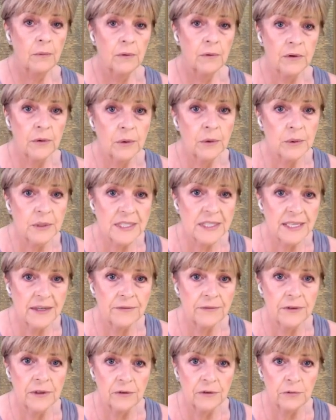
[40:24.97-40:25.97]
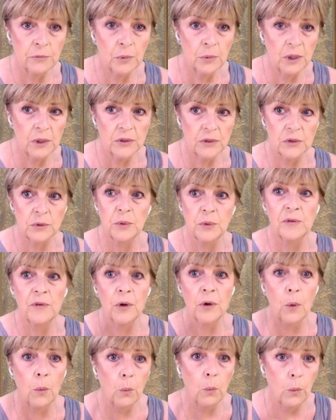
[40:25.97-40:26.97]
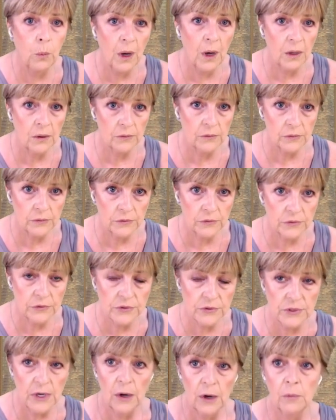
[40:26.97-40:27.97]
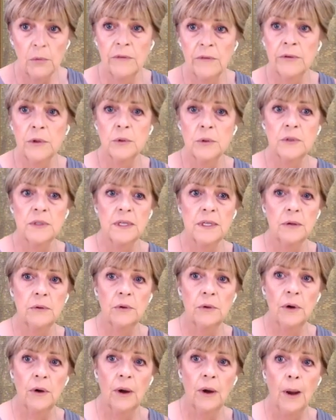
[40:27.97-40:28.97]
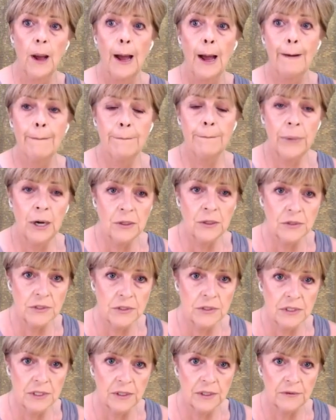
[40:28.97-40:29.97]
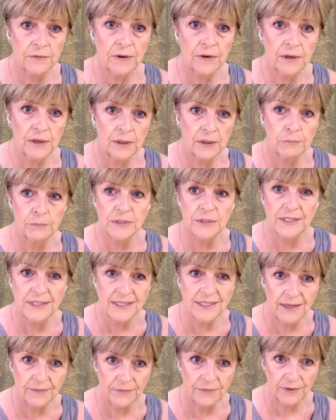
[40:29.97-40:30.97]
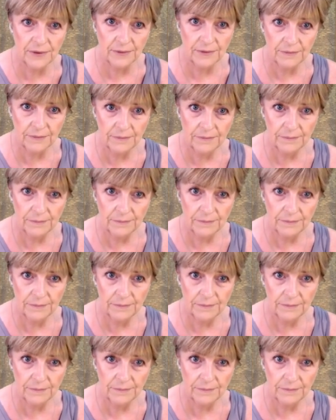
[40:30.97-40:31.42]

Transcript: We've got the Seven of Wands. We've got wands. We've also got positive, number 7.